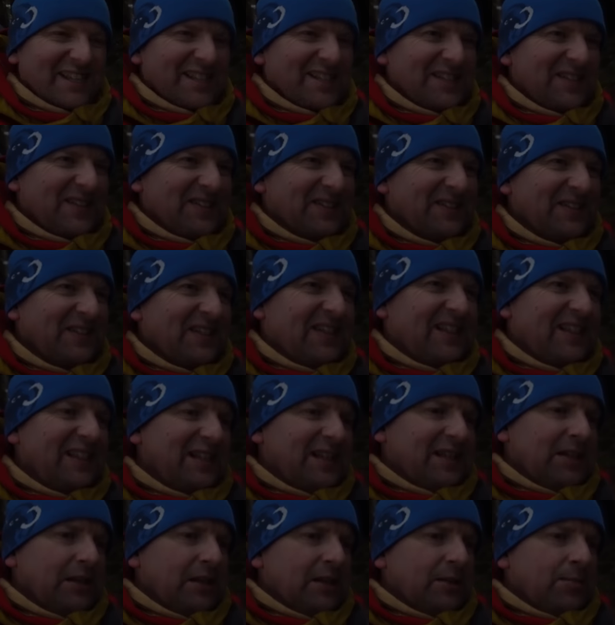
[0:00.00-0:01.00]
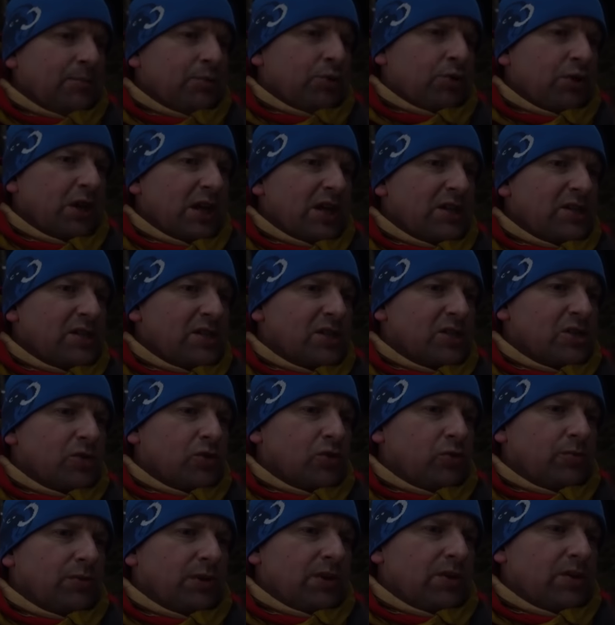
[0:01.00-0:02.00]
so, progress is
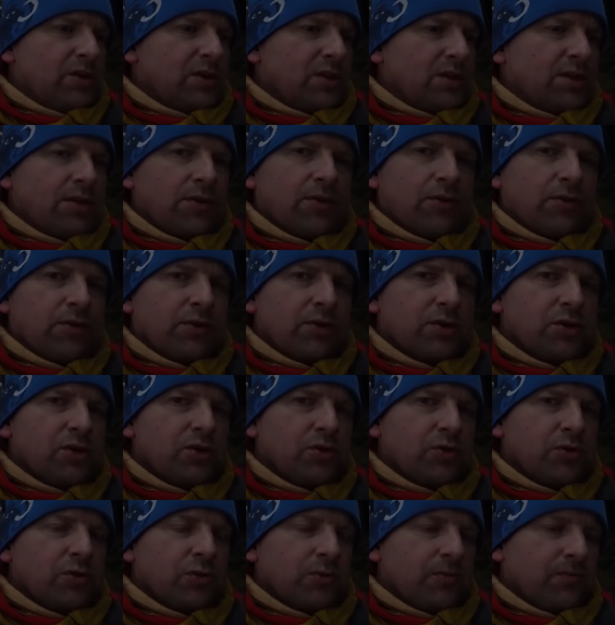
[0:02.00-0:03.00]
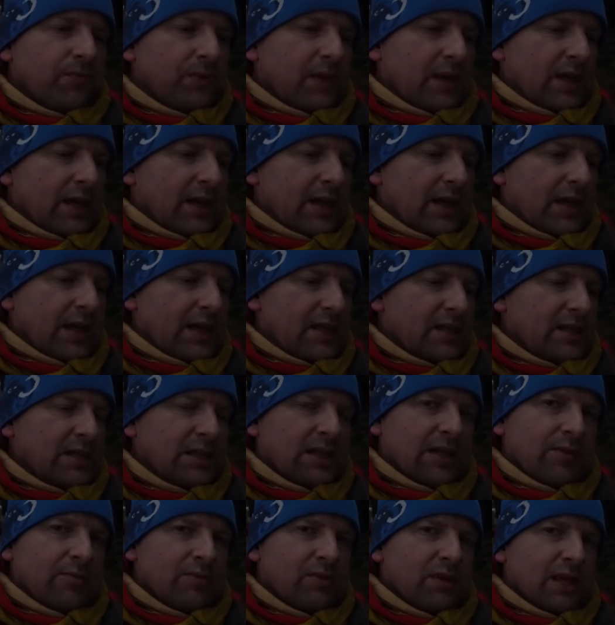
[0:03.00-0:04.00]
slow because of the thawing snow. Uh,
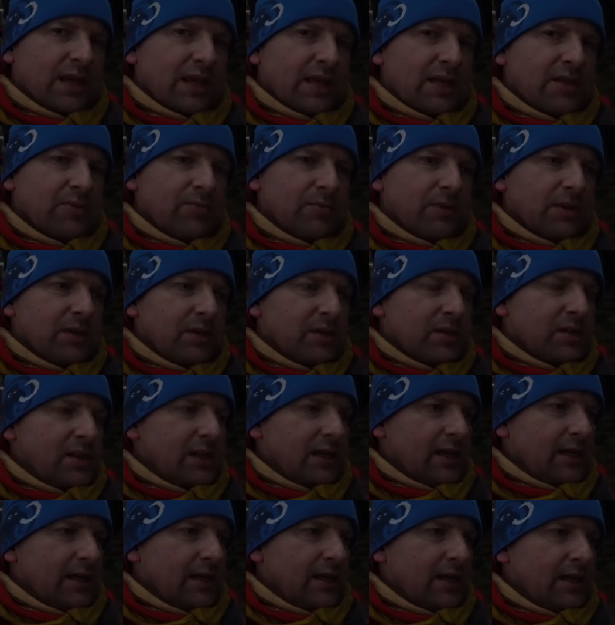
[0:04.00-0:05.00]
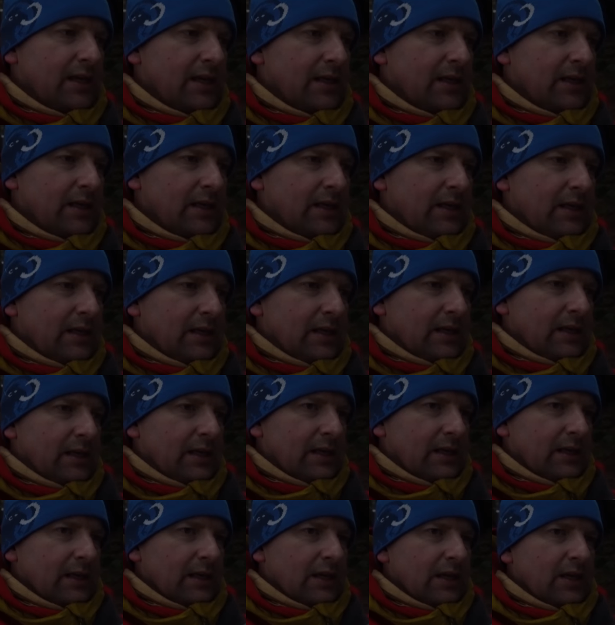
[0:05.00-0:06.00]
yesterday it was the ice, but it's uh,
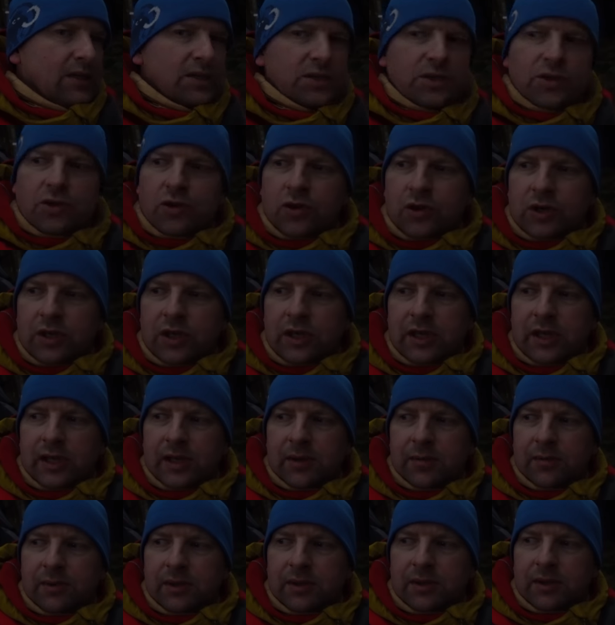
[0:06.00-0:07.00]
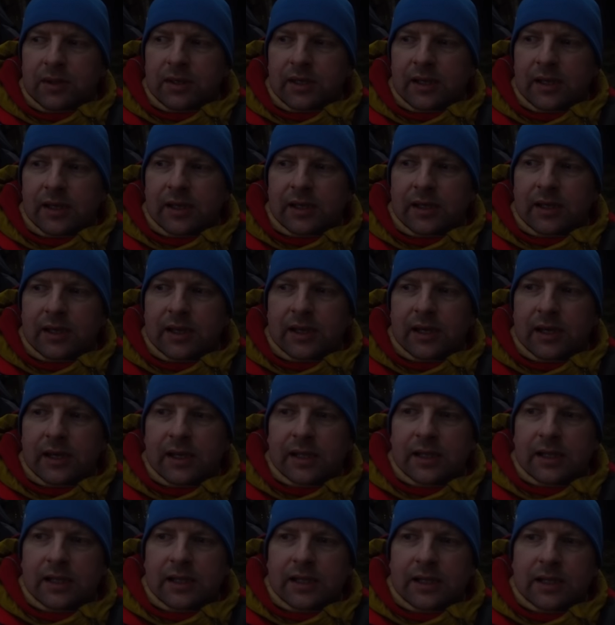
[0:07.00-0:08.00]
it's thawing here. But uh, yeah,
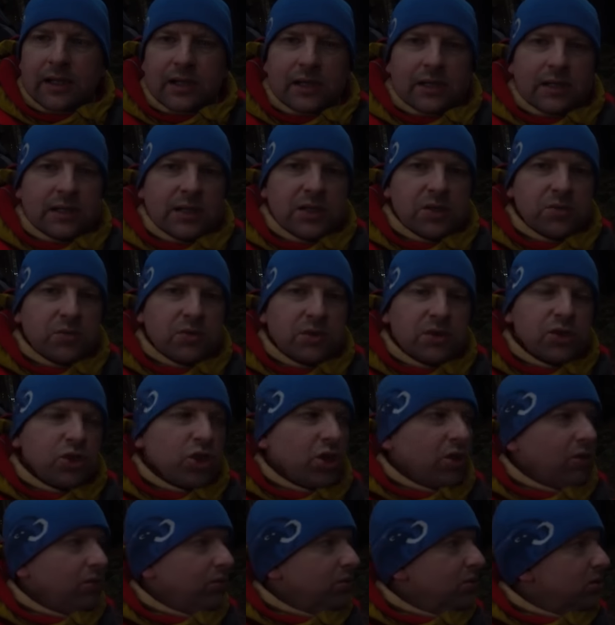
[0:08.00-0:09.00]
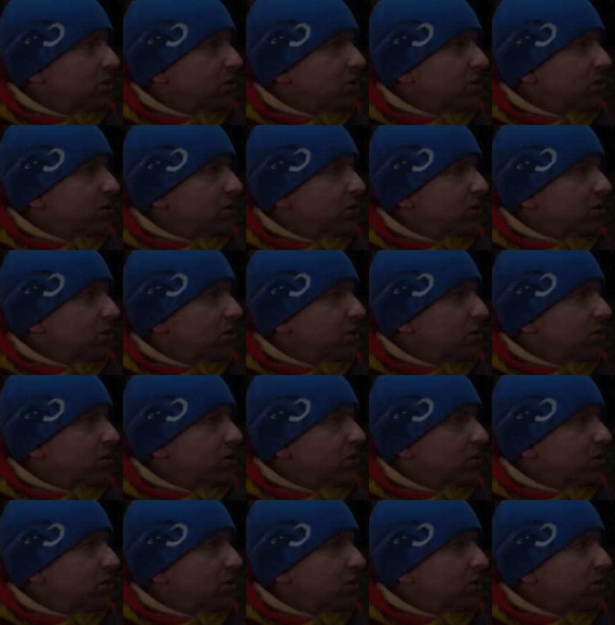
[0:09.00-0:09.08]
nice wee shelter